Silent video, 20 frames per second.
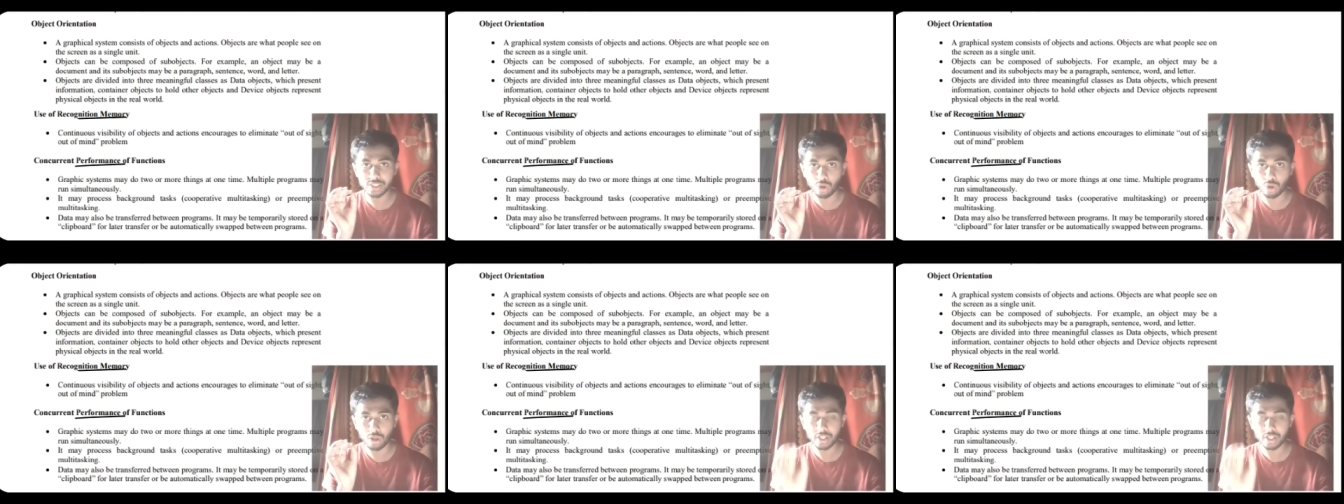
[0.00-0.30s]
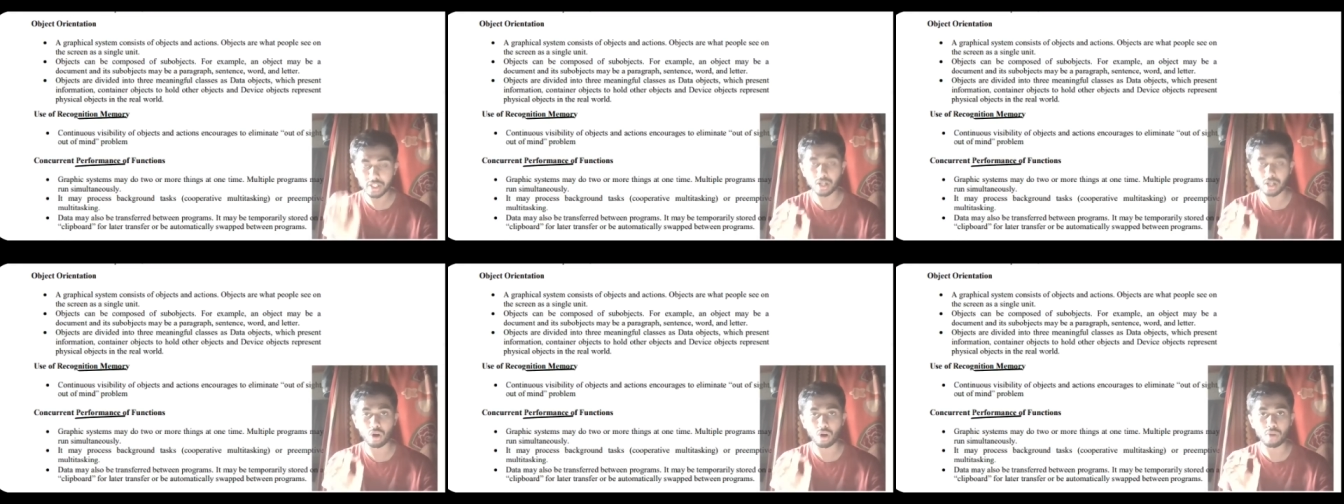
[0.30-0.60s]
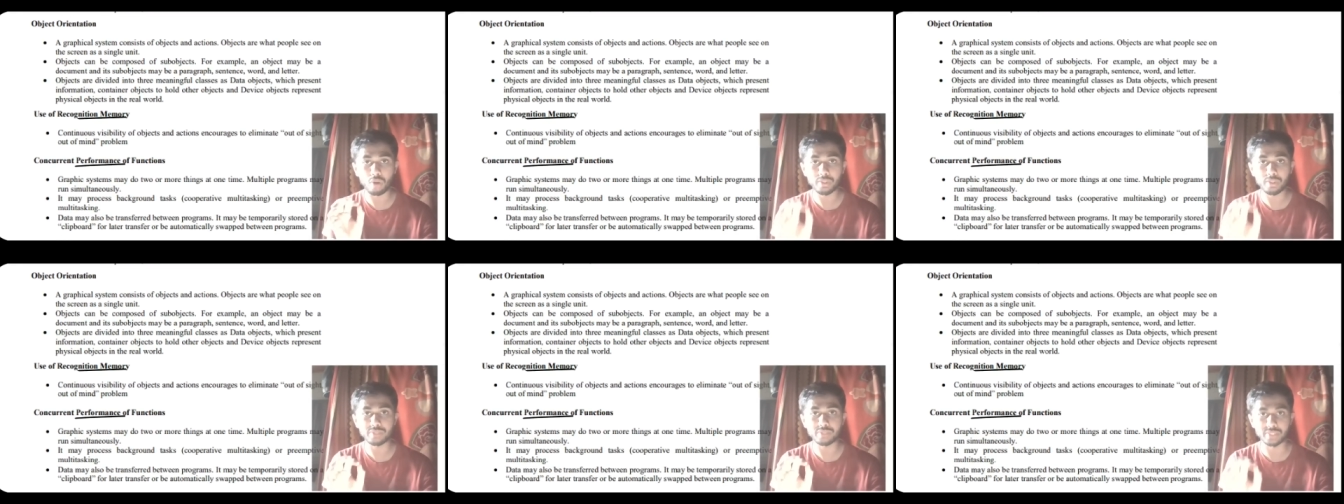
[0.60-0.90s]

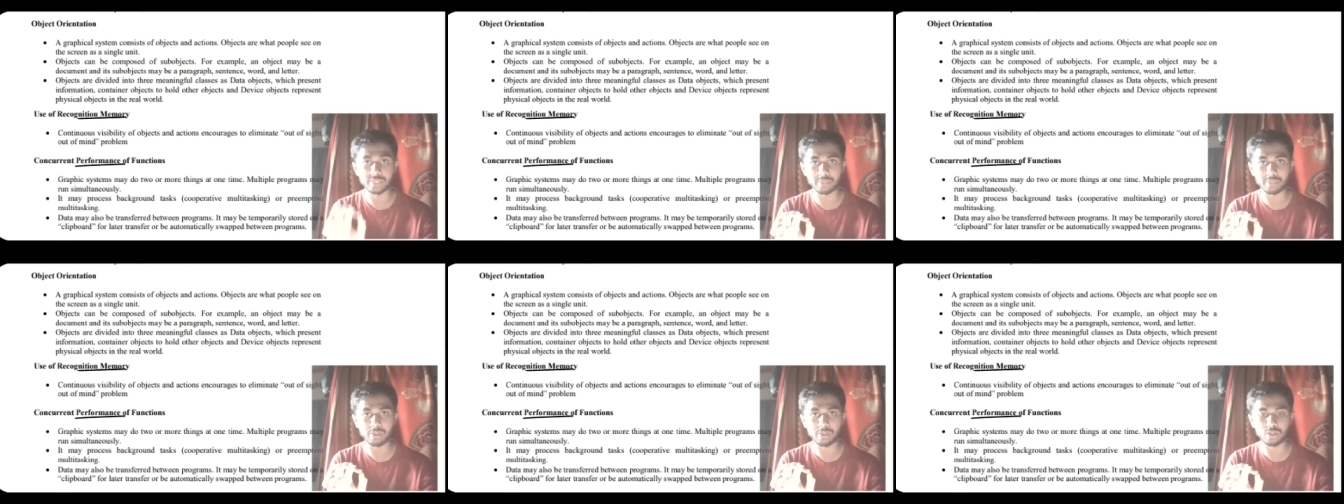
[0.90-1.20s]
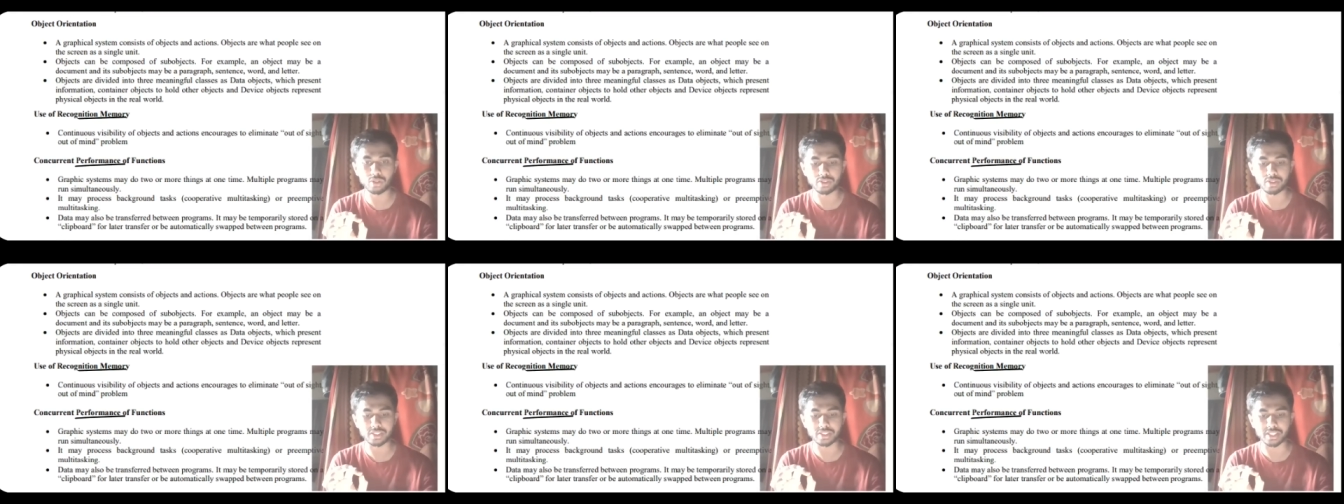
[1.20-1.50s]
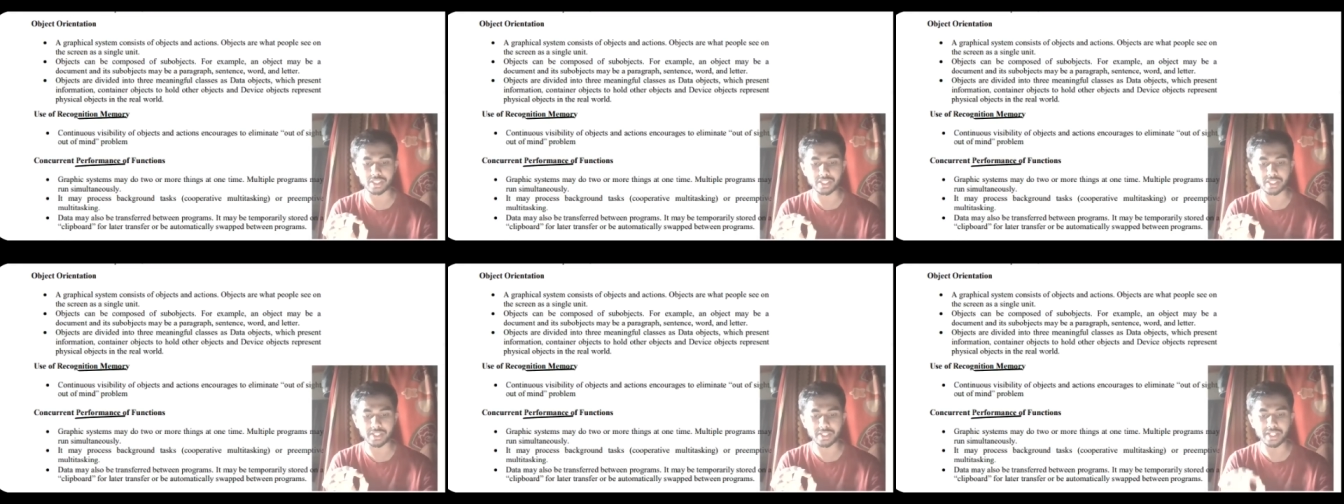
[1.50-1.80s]
always visible on your
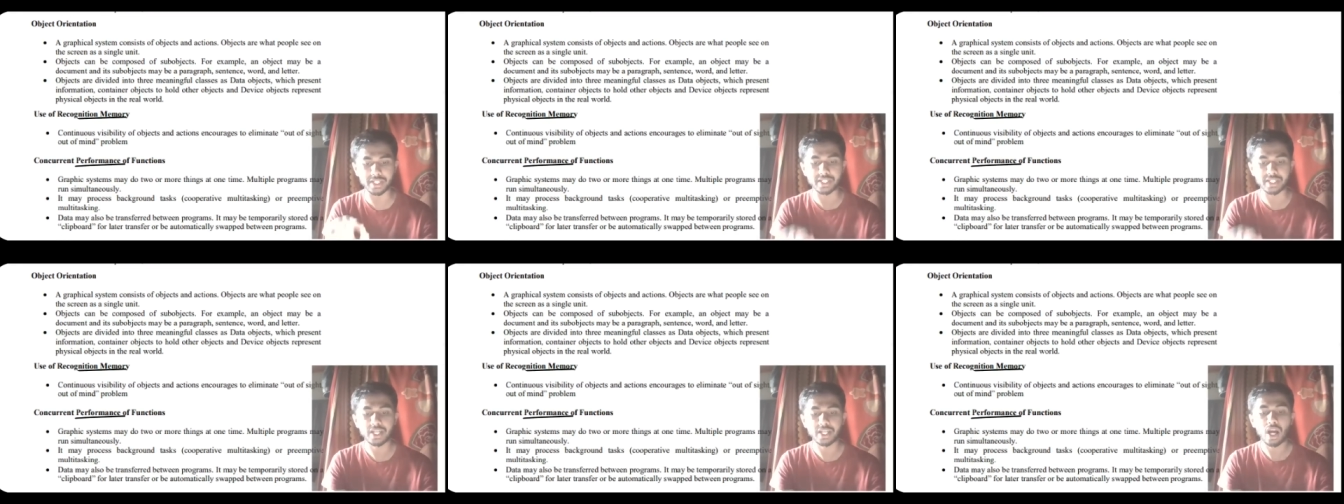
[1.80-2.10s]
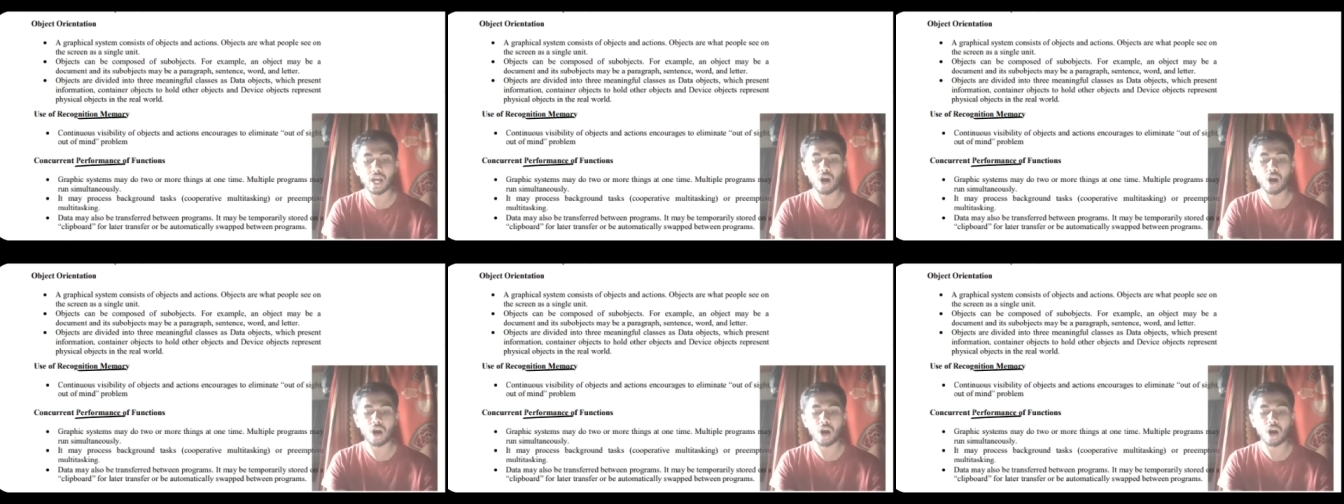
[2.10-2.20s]
screen right